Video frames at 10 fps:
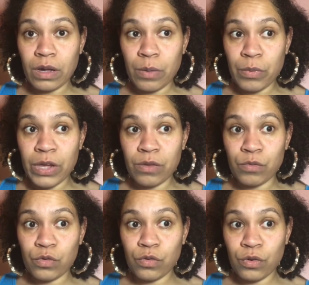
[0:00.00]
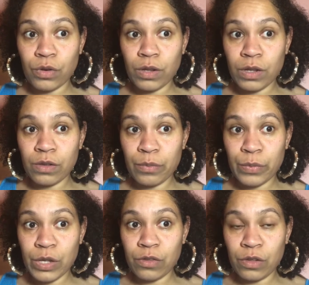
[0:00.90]
a man will turn another
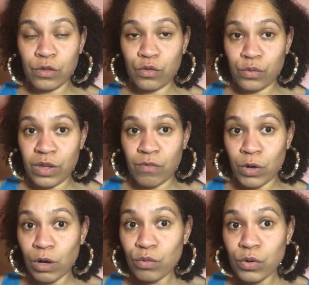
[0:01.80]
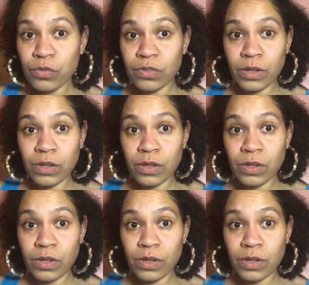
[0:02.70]
man into a walrus,